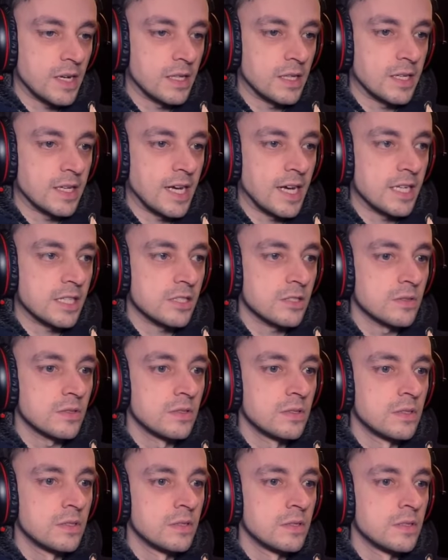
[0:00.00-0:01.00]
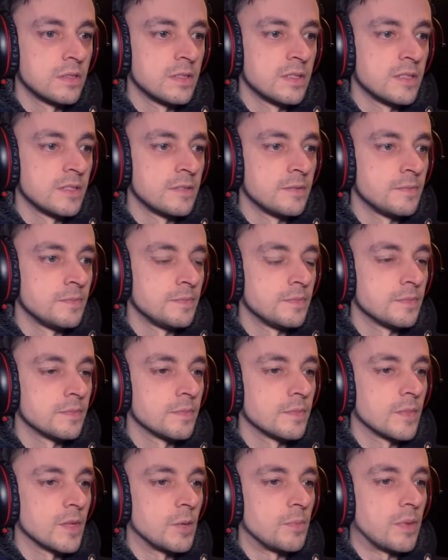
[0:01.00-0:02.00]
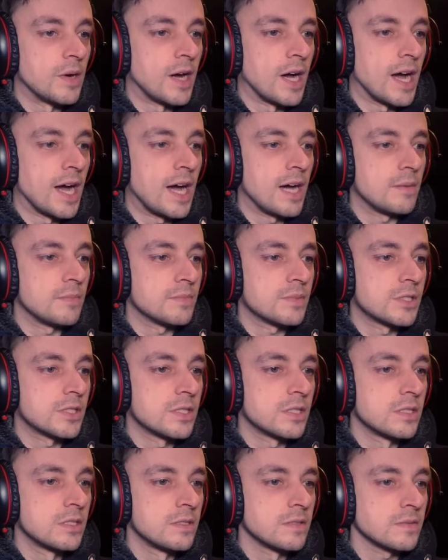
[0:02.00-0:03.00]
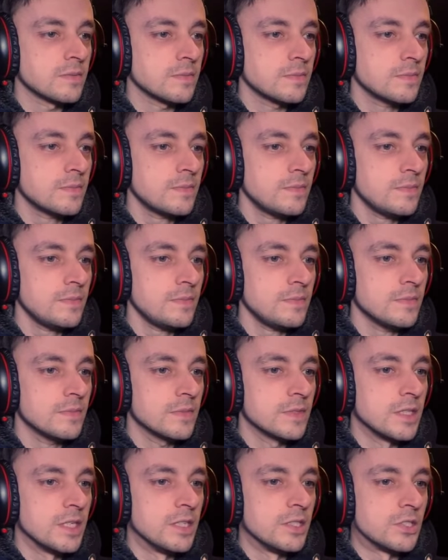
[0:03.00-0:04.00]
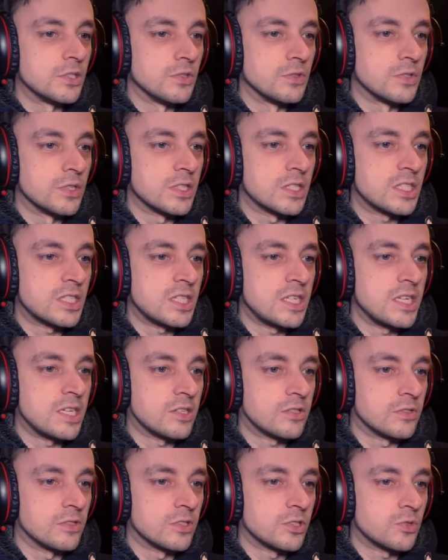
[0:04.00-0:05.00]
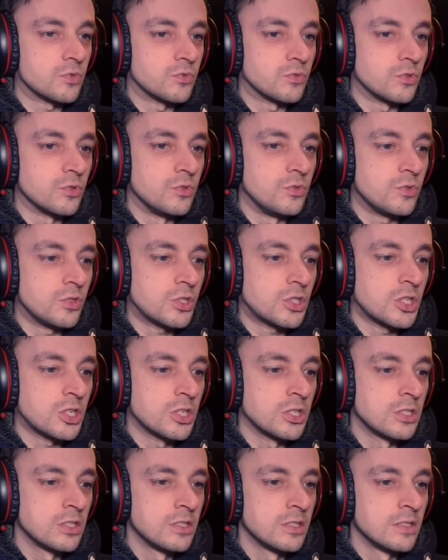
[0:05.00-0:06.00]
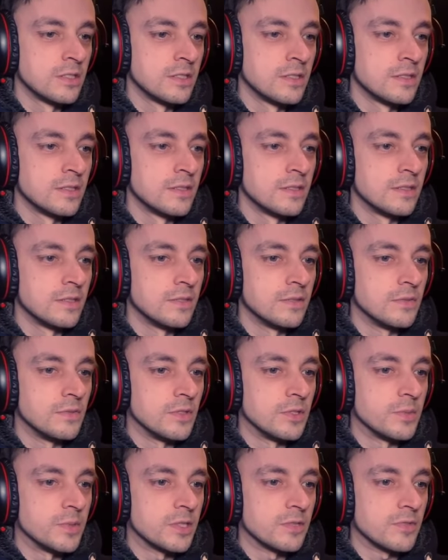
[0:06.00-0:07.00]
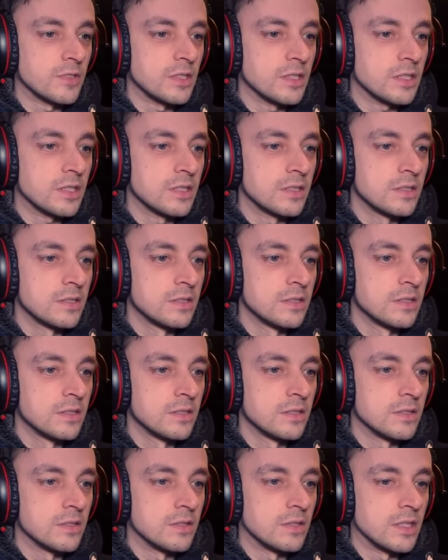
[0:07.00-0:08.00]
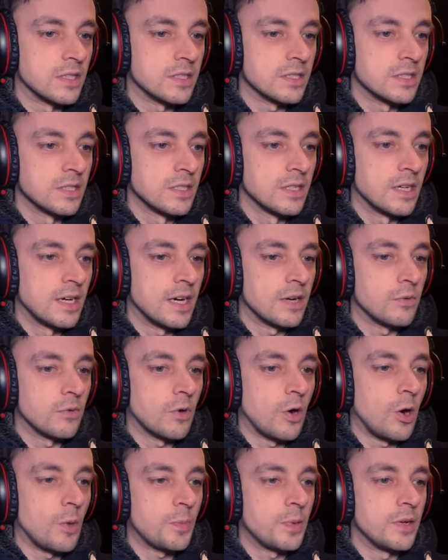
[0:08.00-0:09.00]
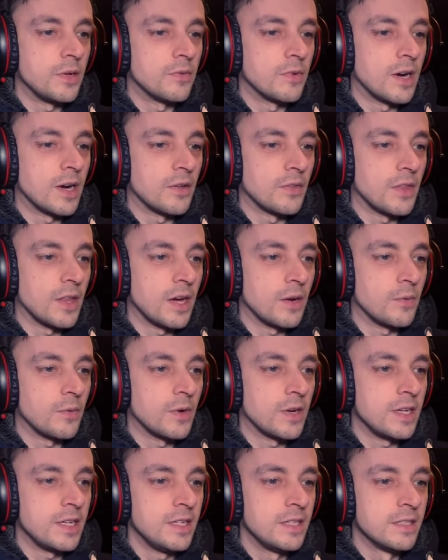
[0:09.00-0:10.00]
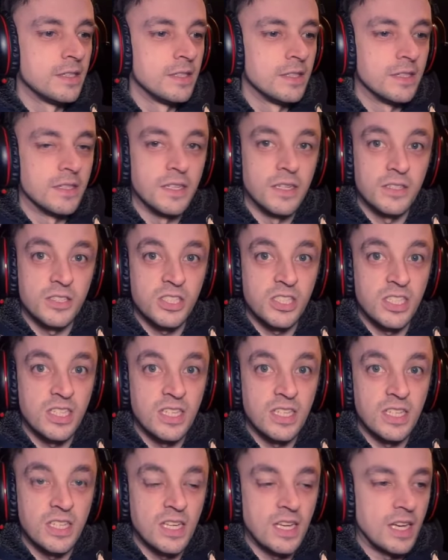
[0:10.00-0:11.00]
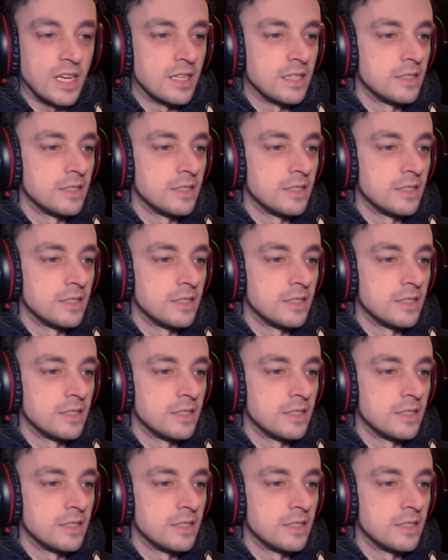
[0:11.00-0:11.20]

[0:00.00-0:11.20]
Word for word: of the castle. Perhaps? Into the secret route? With a bit of luck. Right, I will hop it round that way, and I'll see you there.